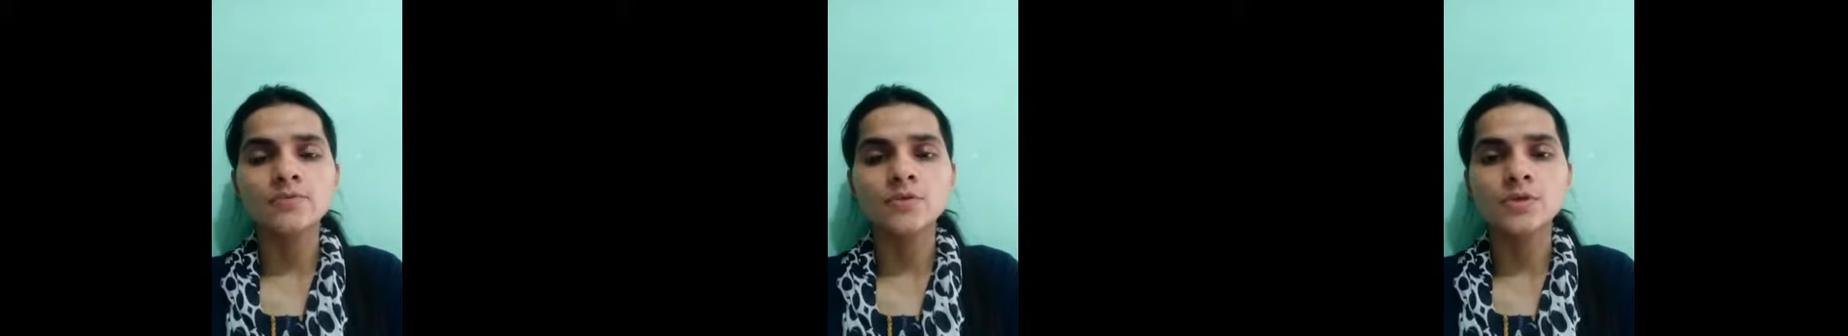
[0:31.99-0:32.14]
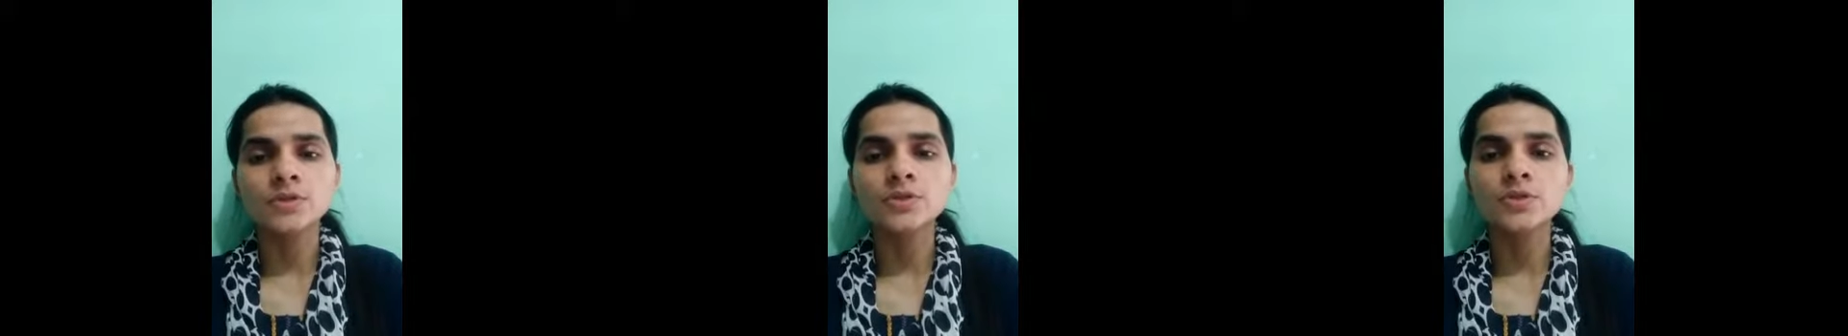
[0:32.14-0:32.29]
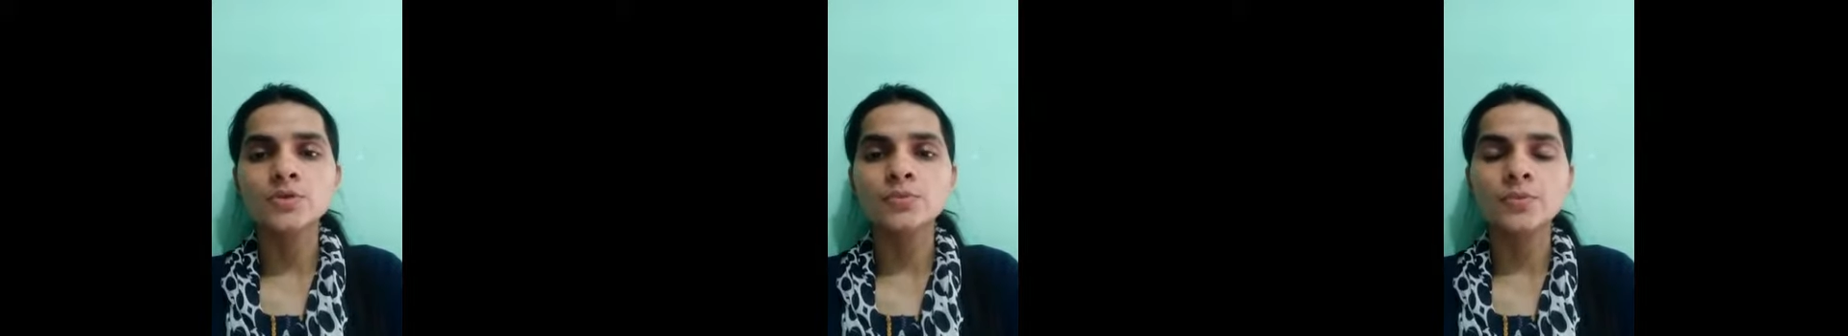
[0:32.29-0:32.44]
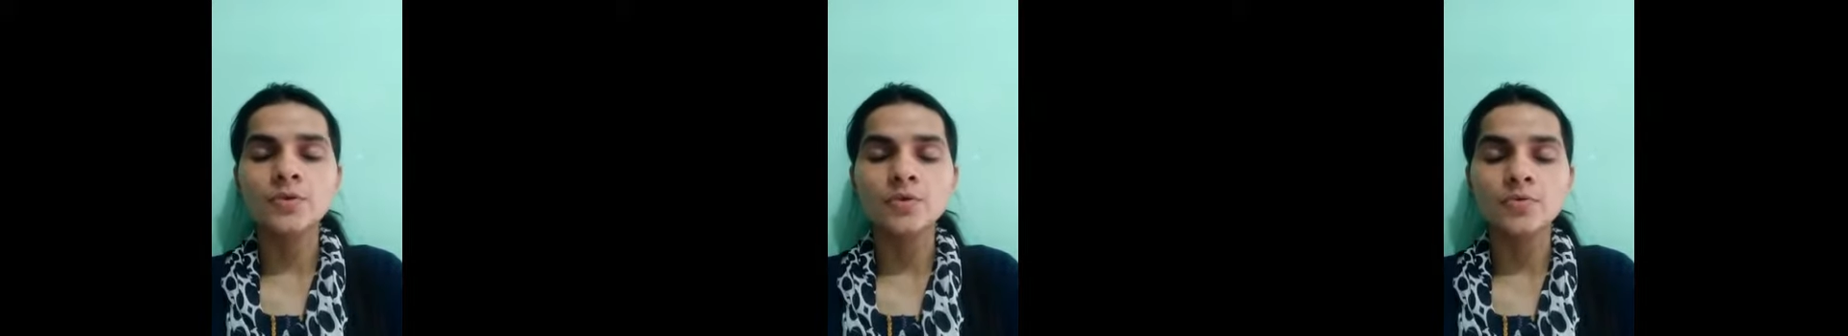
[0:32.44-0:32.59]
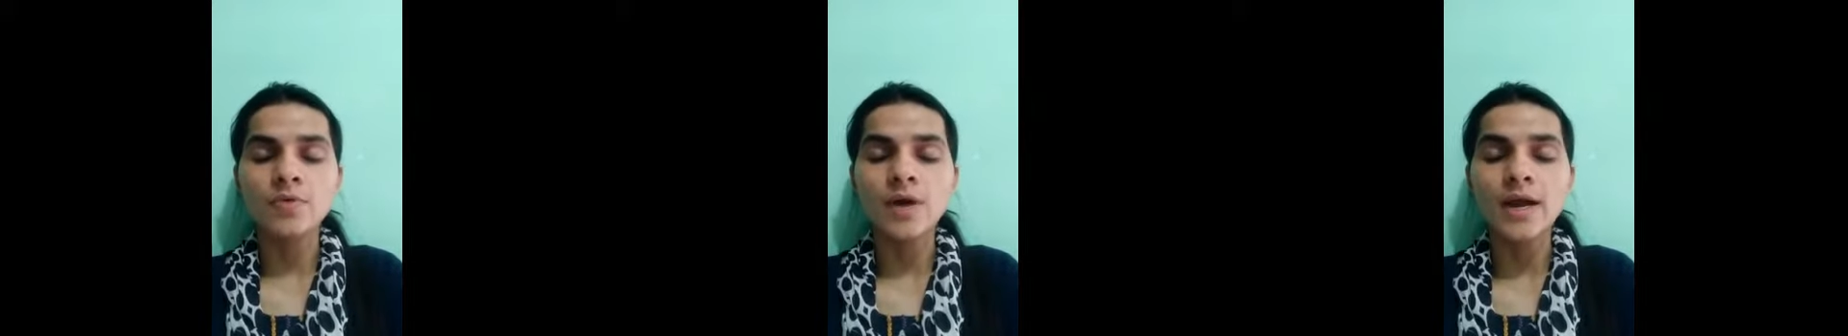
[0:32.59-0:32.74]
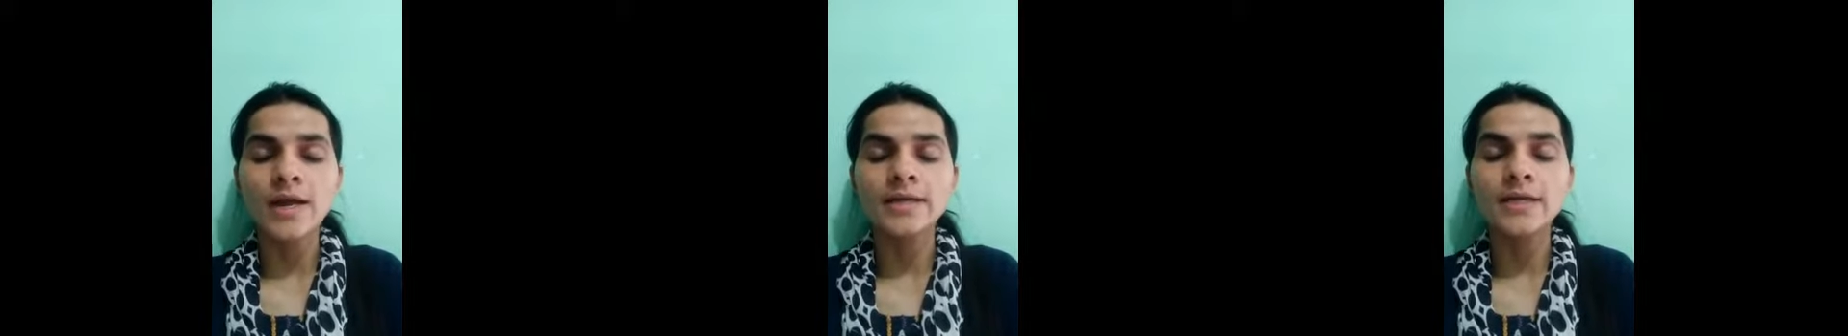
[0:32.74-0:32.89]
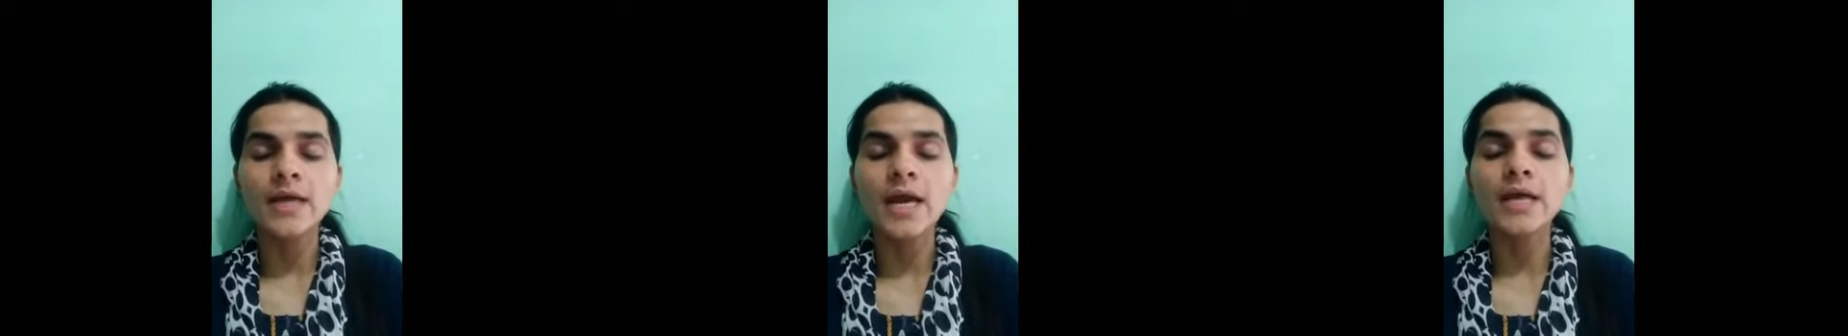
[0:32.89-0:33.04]
was to
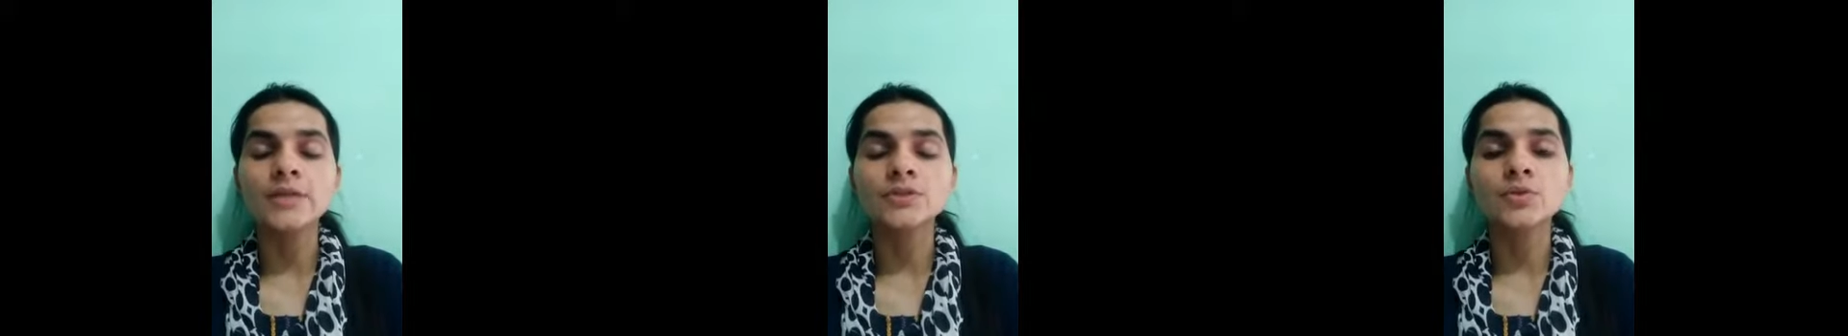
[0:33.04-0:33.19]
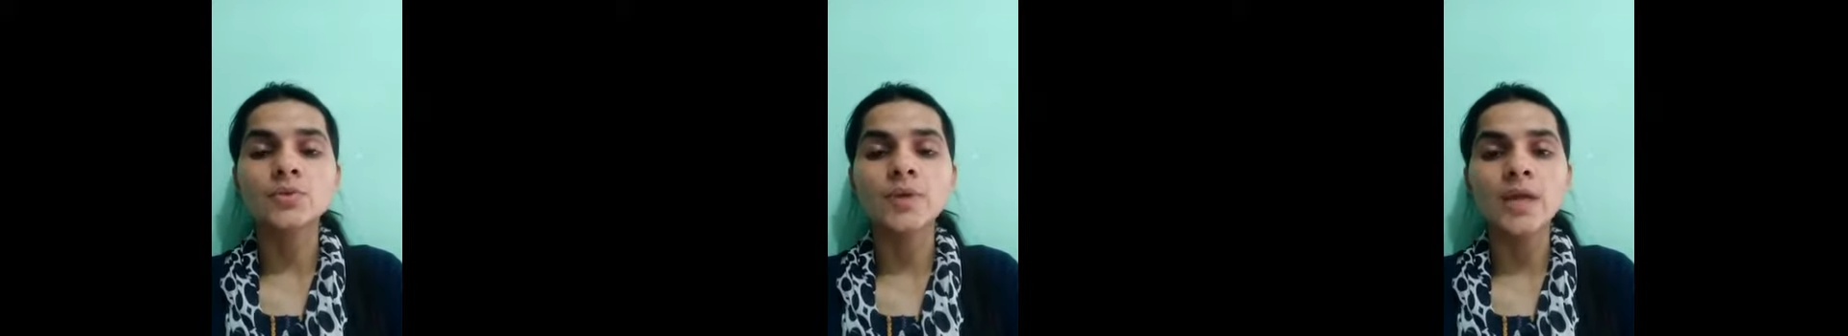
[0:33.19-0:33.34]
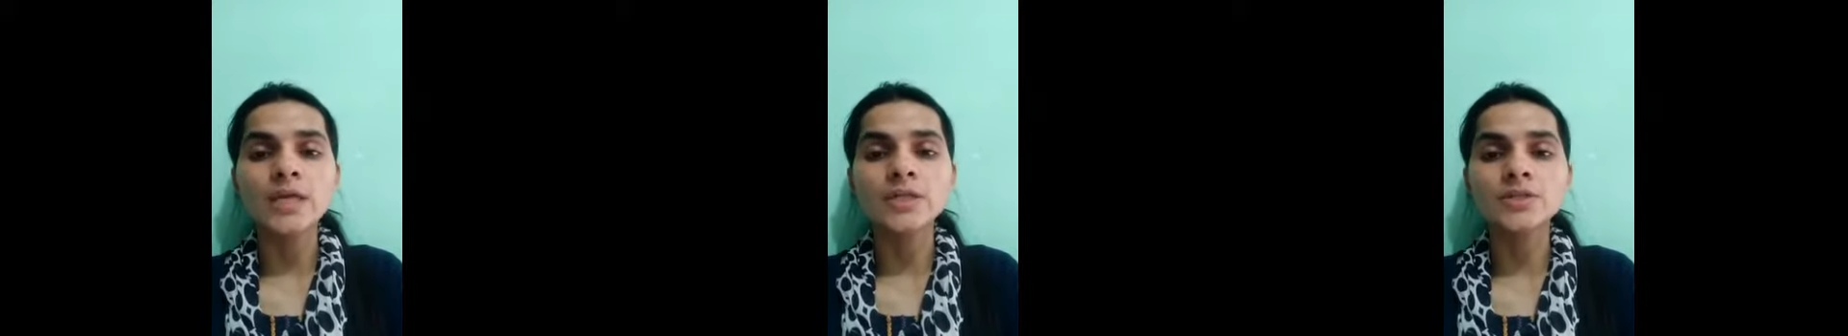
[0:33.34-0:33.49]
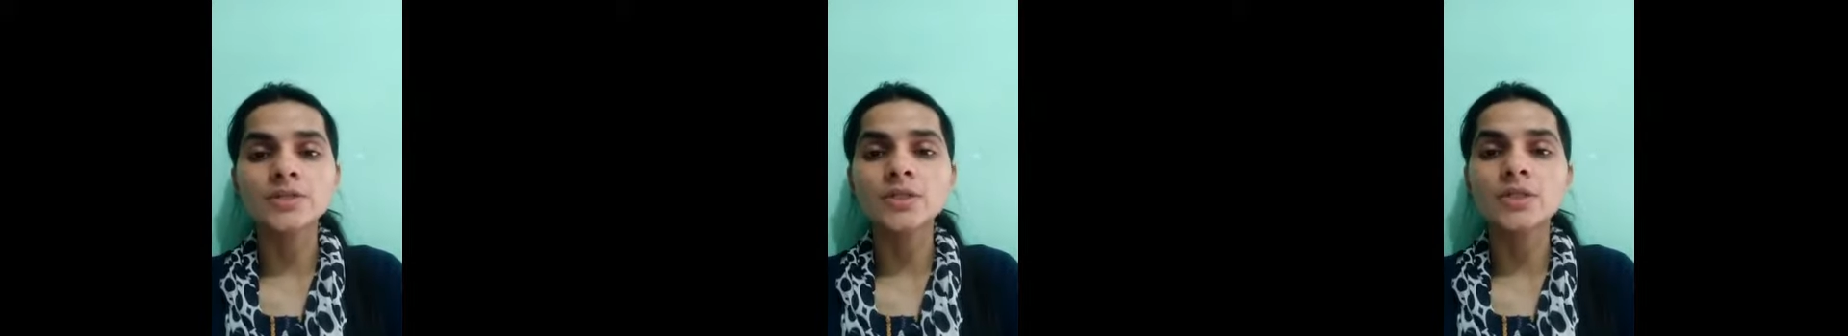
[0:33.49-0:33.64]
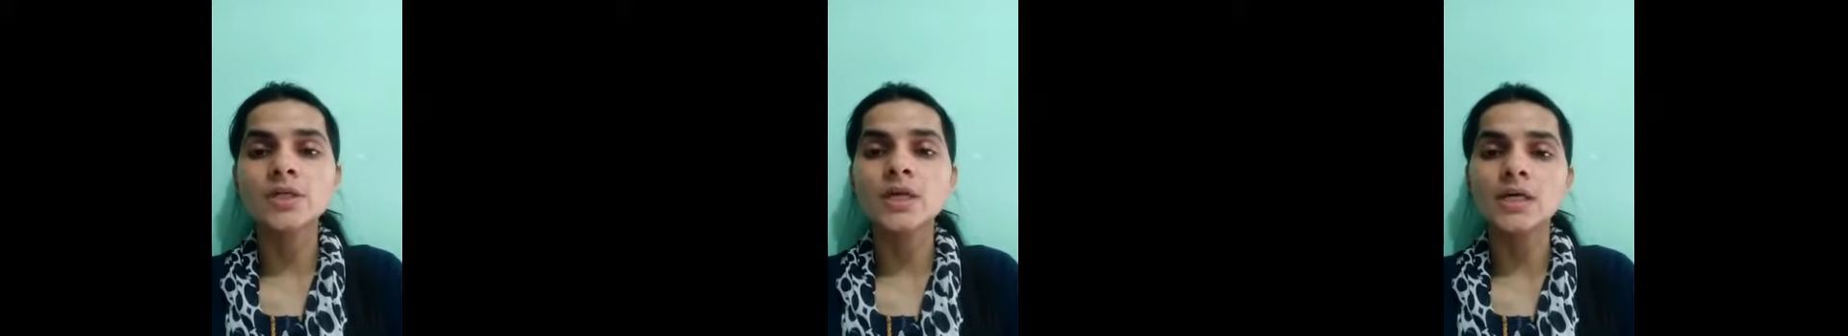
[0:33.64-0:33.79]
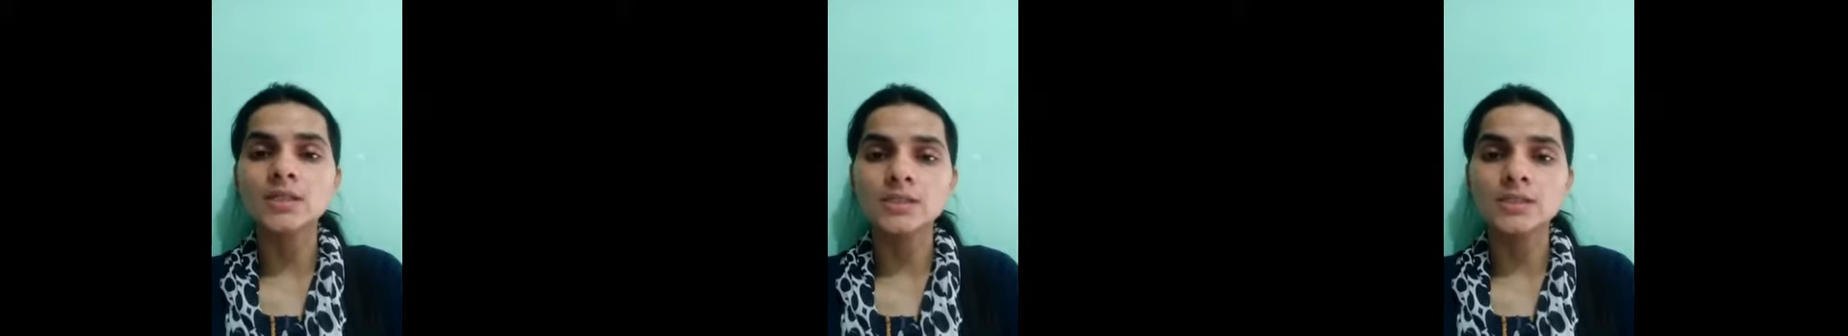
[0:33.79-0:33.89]
provide educational